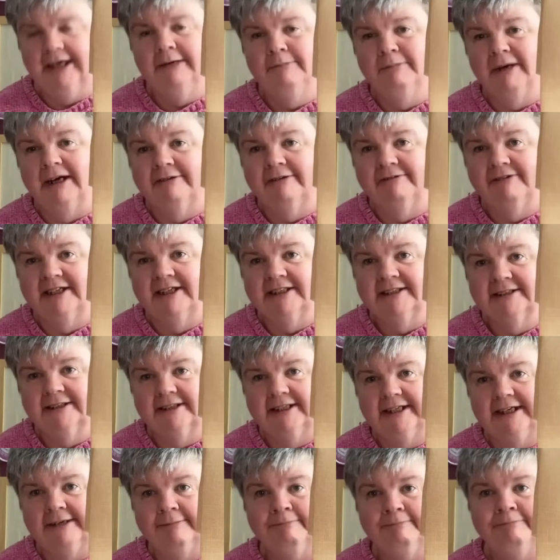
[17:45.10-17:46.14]
Belfast
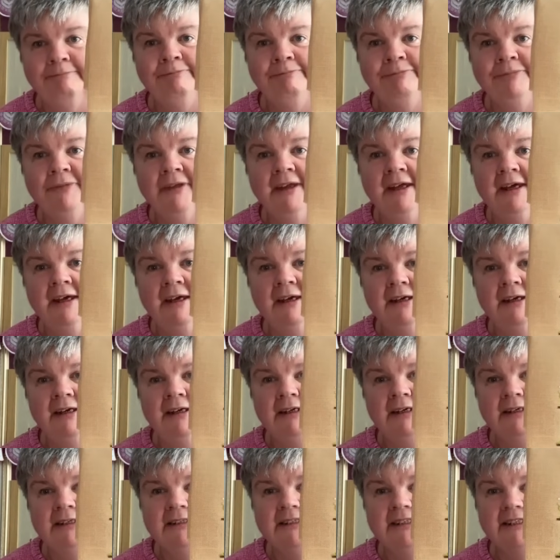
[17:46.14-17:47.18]
linen.
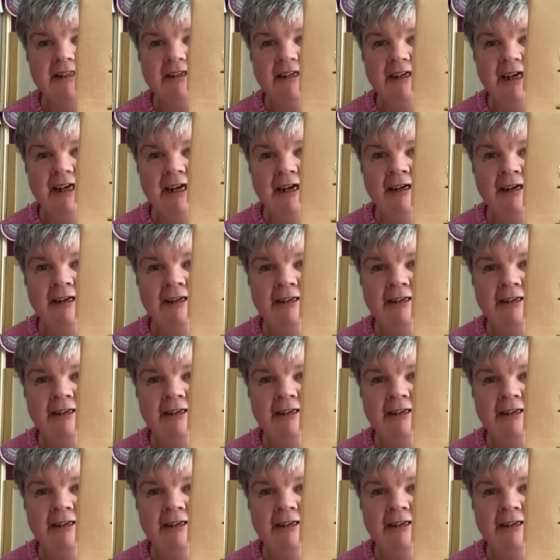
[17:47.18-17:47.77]
So yeah,